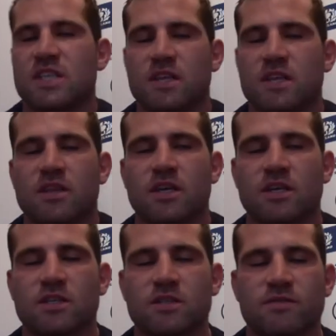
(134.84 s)
I don't know,
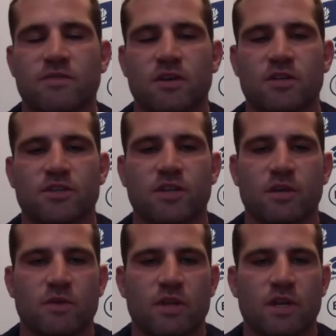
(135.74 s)
to just how I see
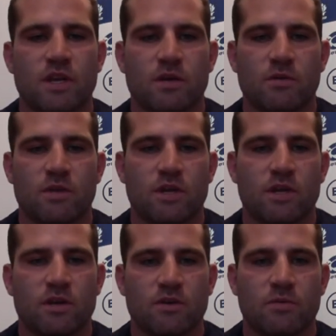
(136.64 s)
things functioning
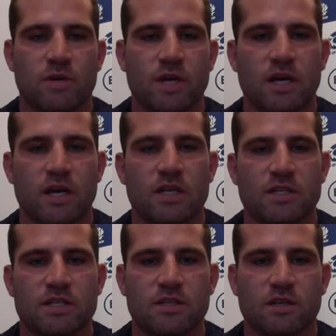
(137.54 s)
within a group of
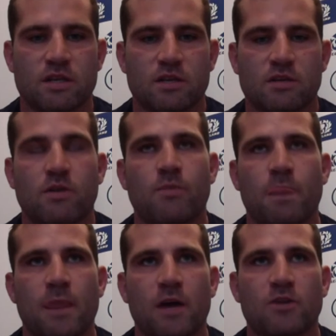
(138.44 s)
guys and
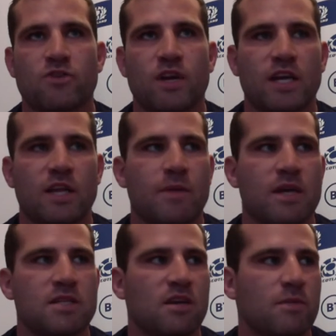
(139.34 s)
how to try and get the best
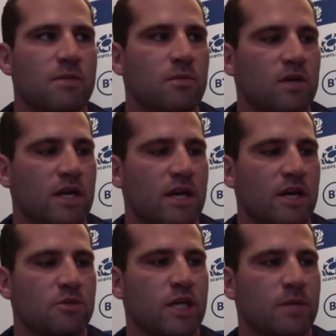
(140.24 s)
out of people. It helps
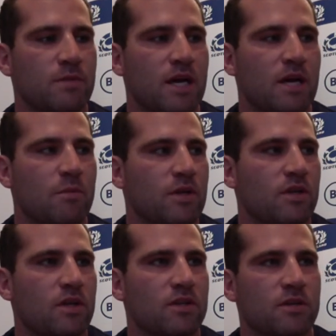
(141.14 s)
shape that. But
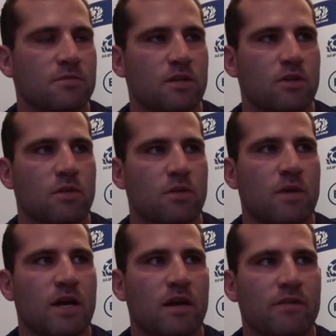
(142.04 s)
in terms of looking
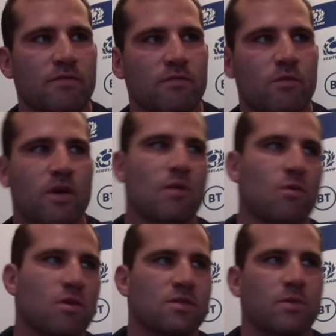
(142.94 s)
back from where I
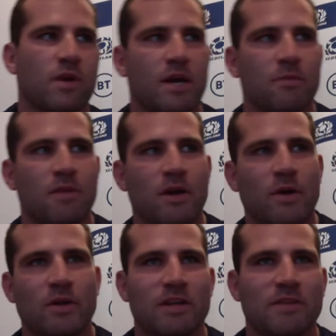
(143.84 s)
was to where I am now,
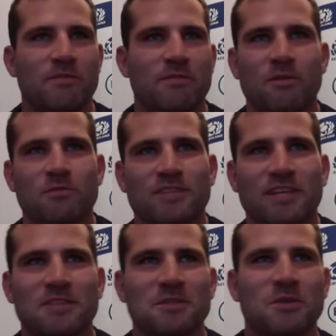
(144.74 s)
I don't tend
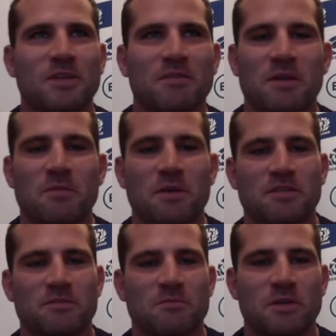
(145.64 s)
to do that very much, if
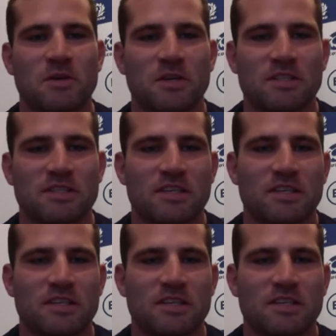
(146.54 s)
I'm being honest.